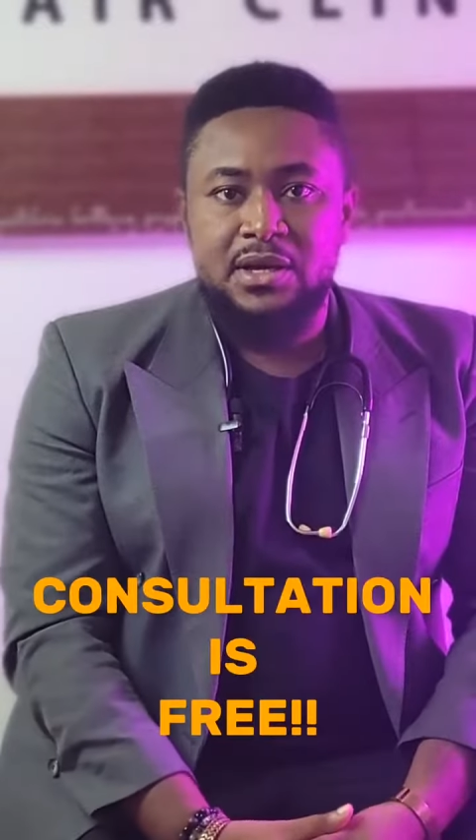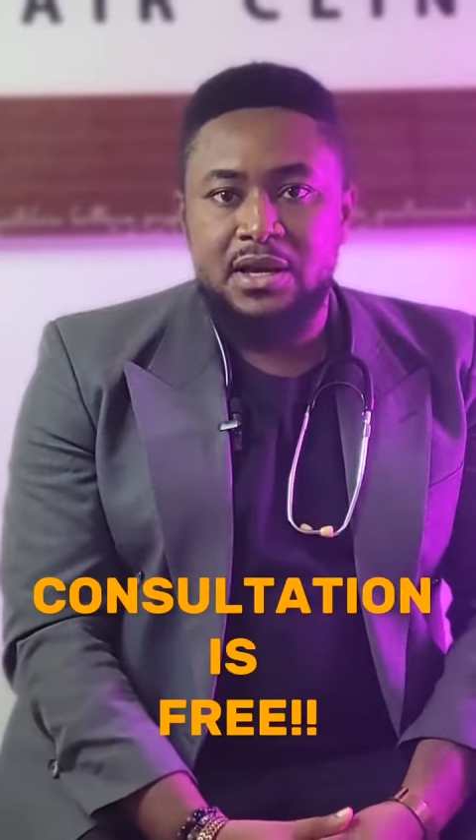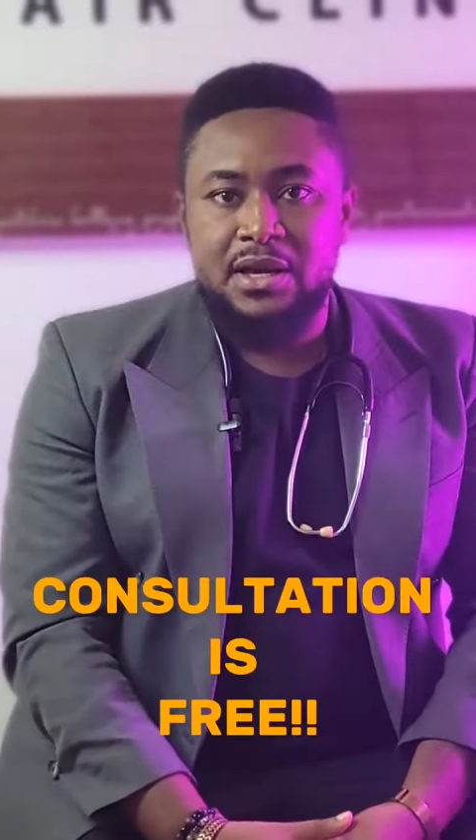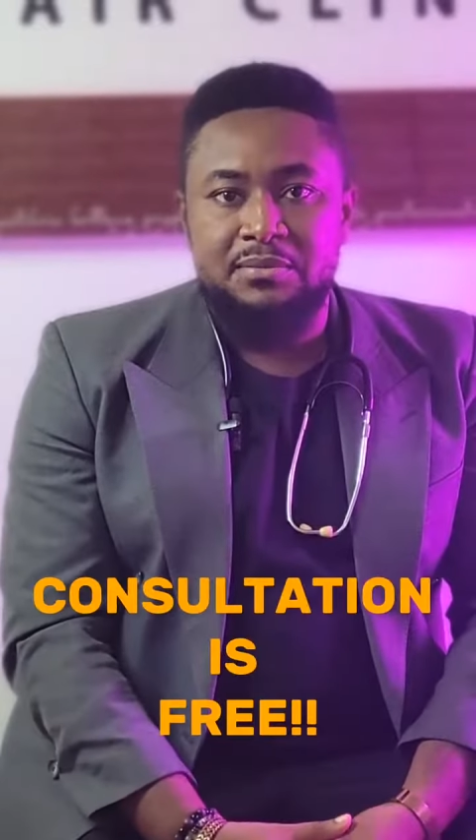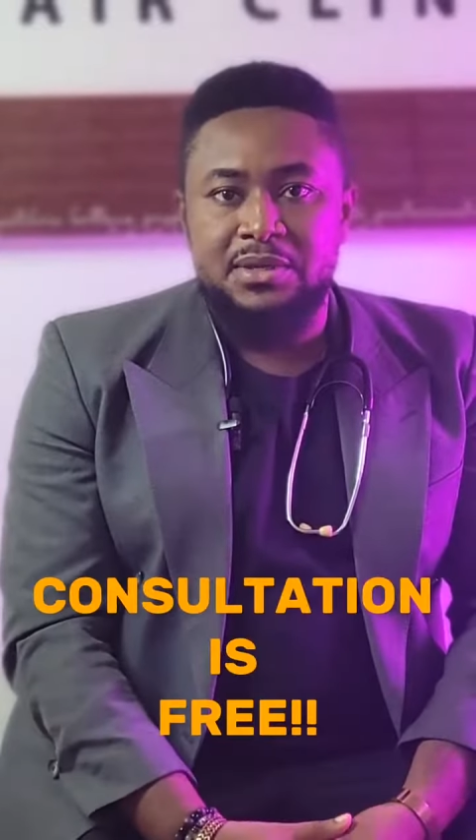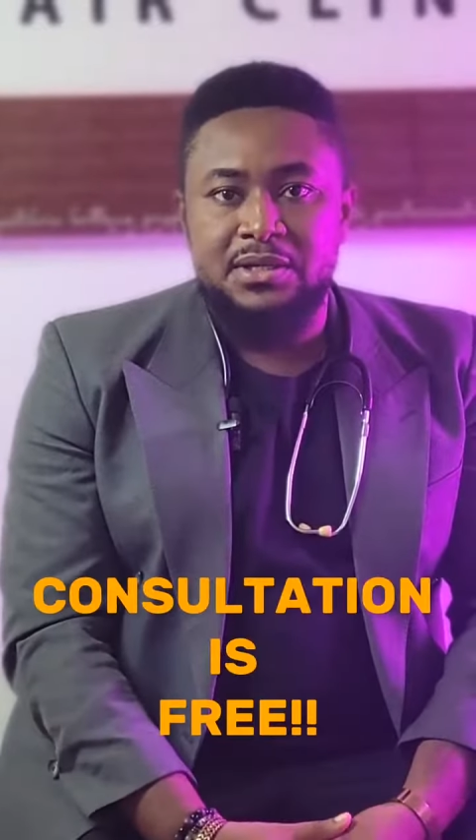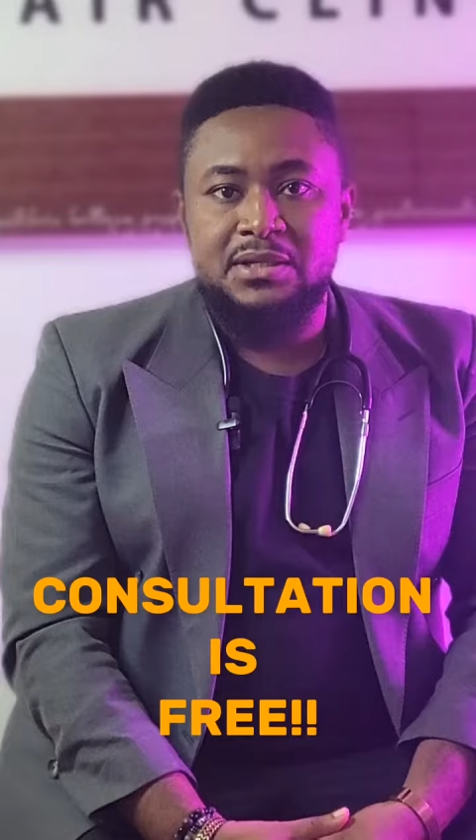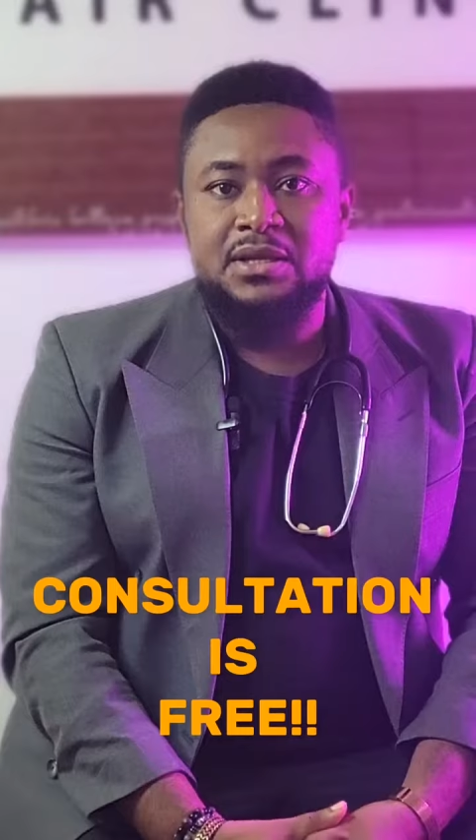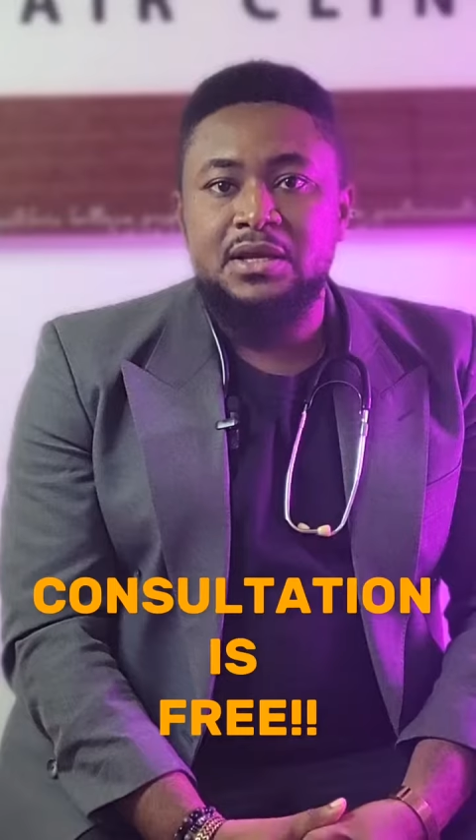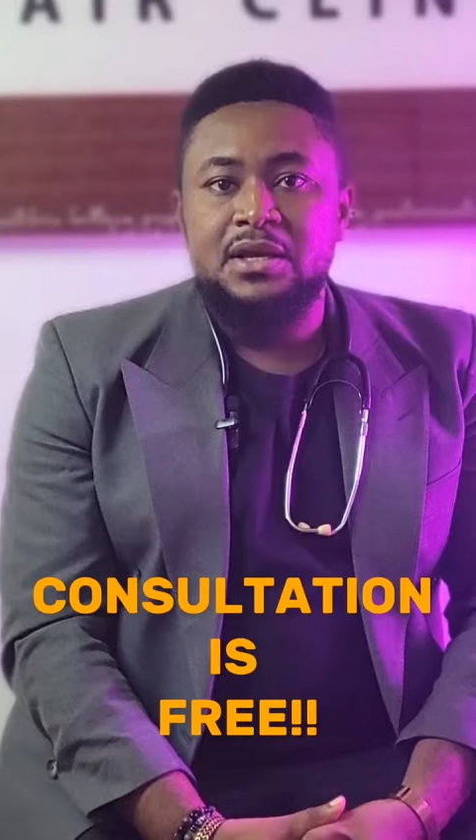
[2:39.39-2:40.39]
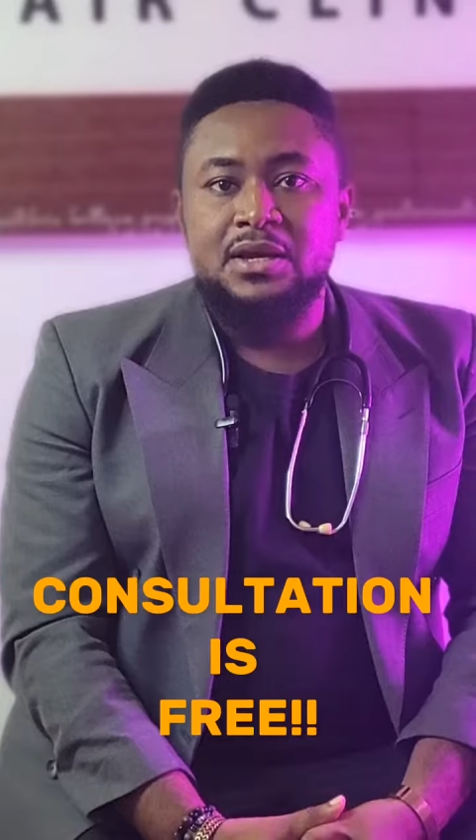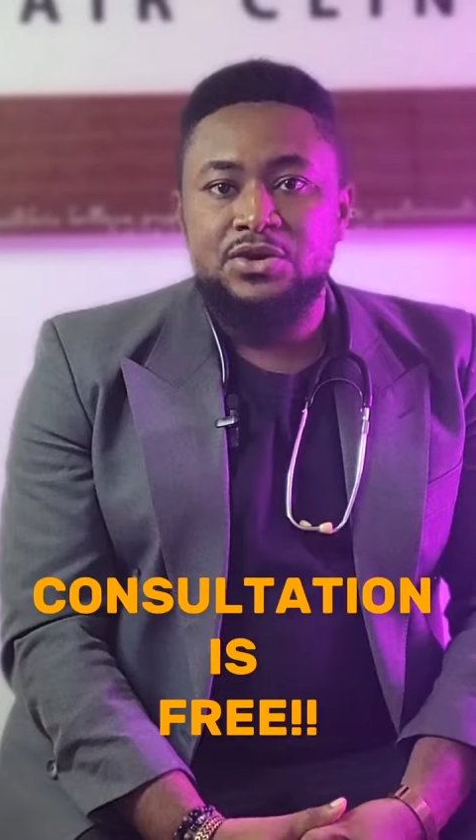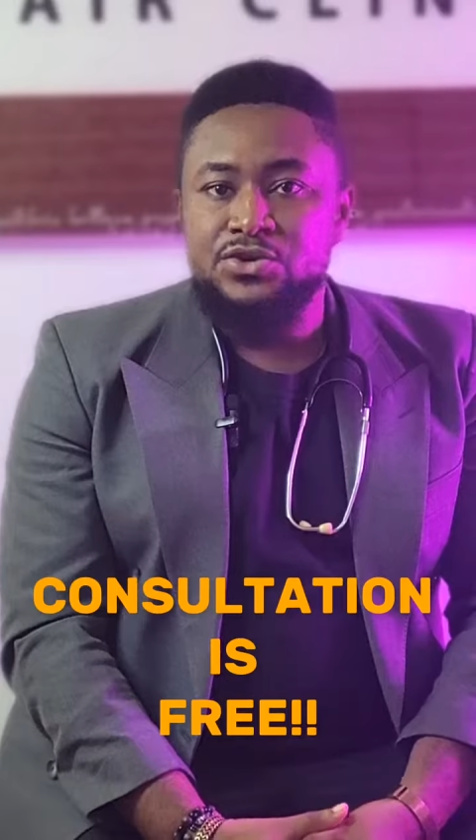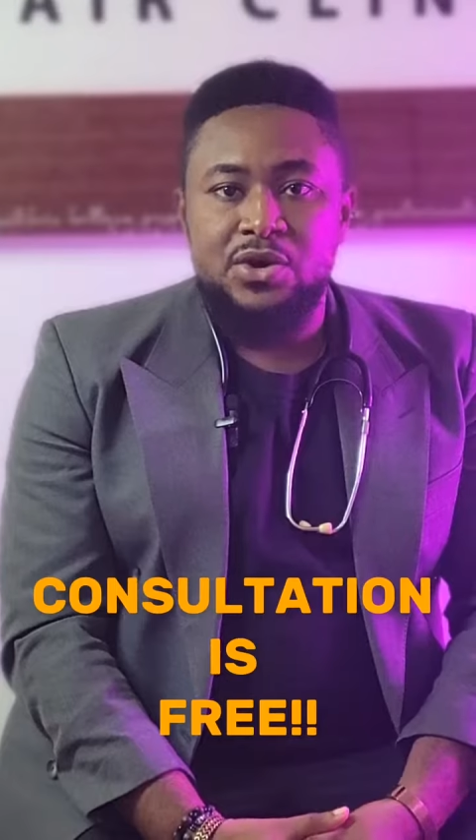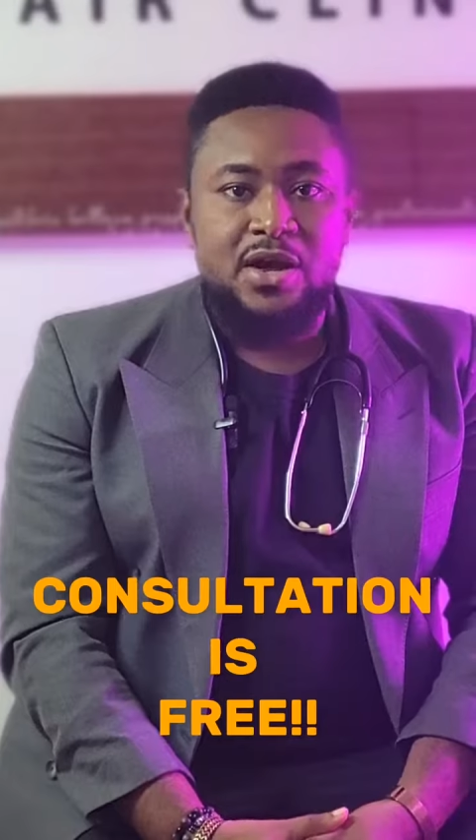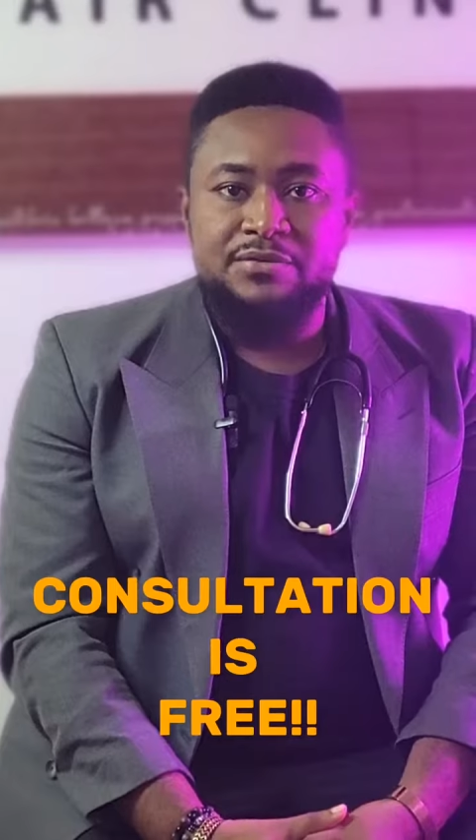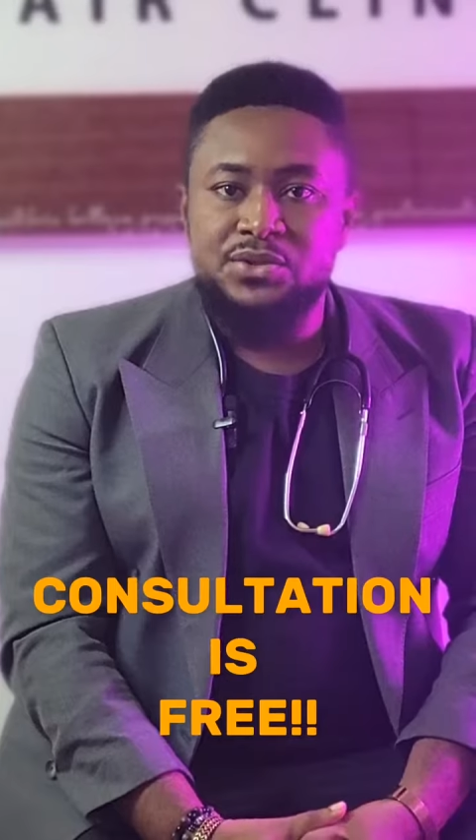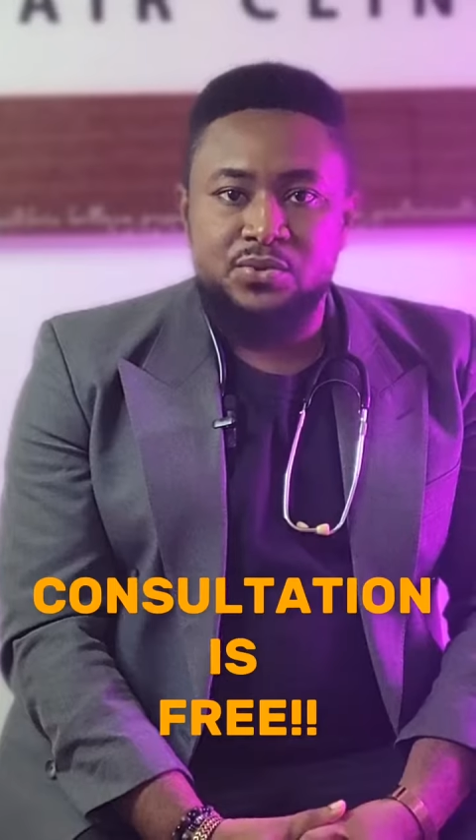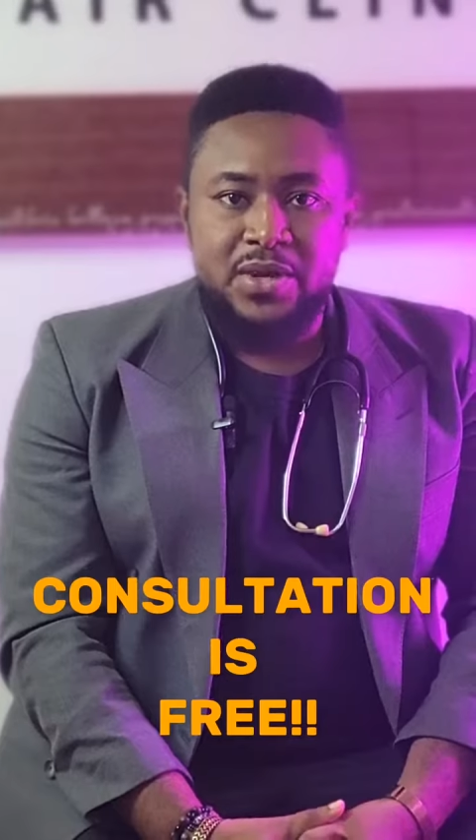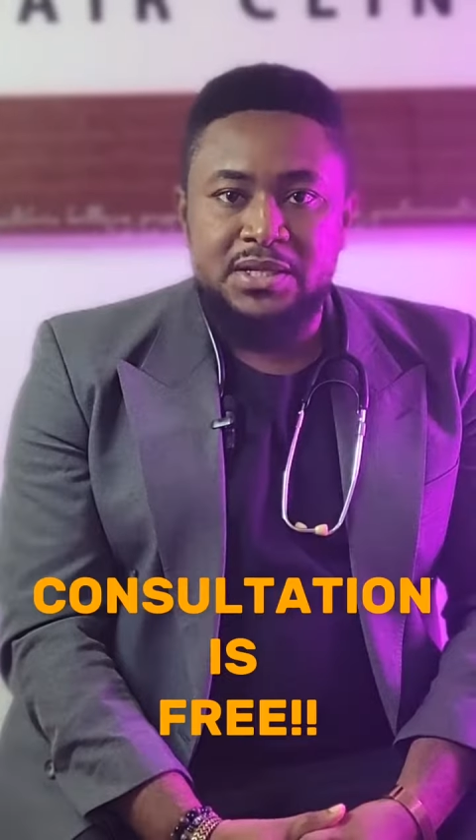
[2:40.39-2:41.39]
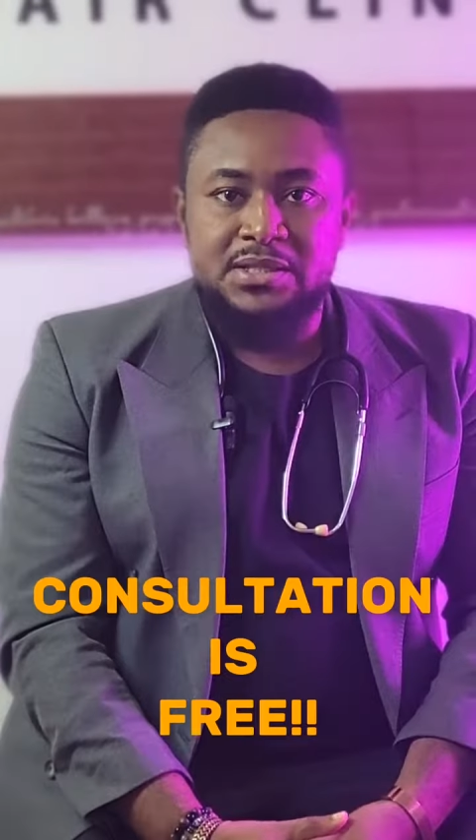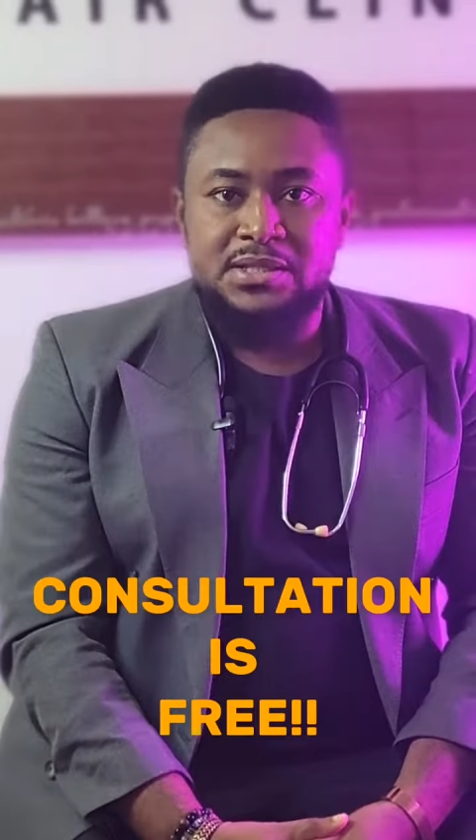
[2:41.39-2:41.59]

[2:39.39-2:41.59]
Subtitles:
I mean, you don't have to wait